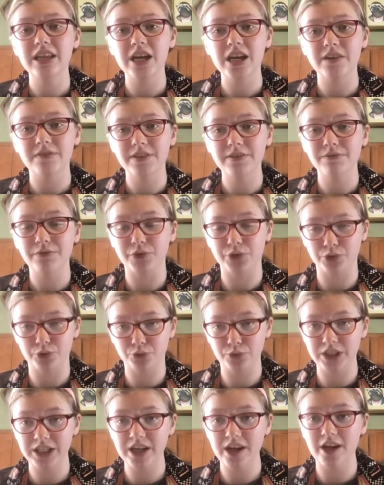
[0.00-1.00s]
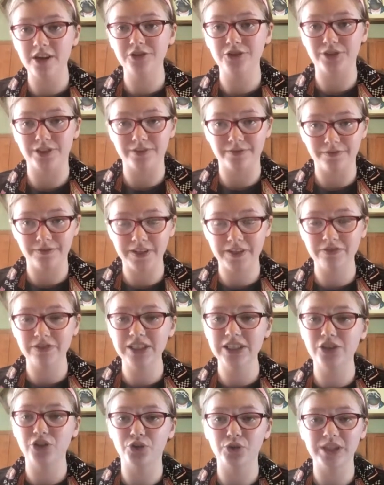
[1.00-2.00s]
the oven for
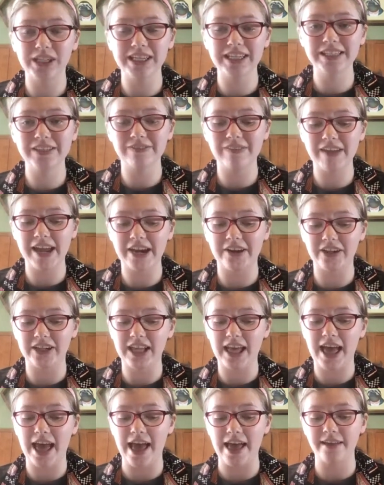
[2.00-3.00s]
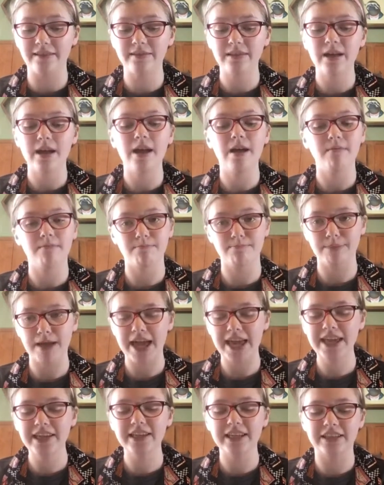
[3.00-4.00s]
350 degrees Fahrenheit.
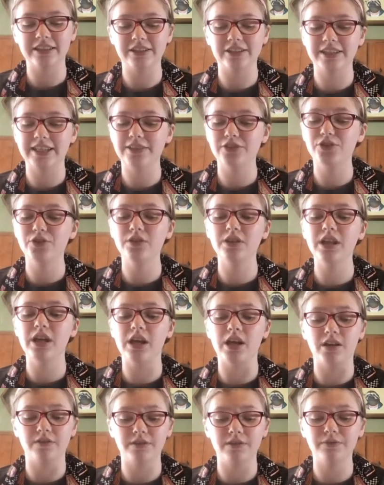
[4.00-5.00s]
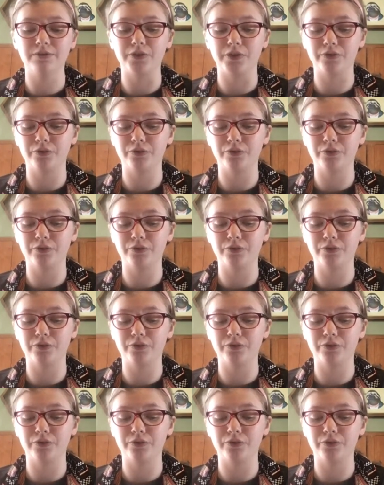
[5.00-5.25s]
Bake in the center of the oven for